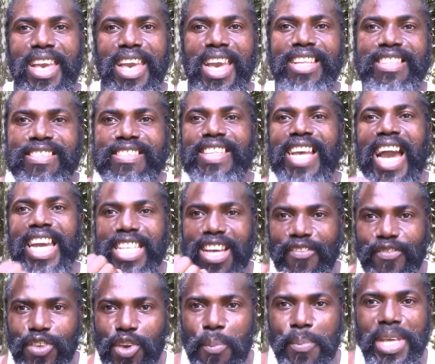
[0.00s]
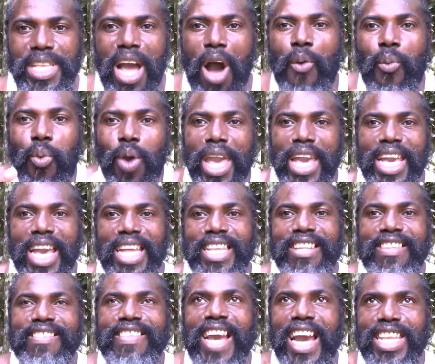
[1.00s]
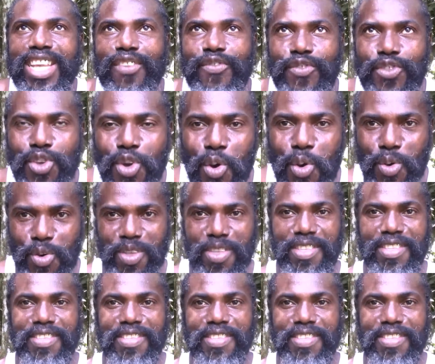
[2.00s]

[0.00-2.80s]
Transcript: inside of you, being awakened inside of you.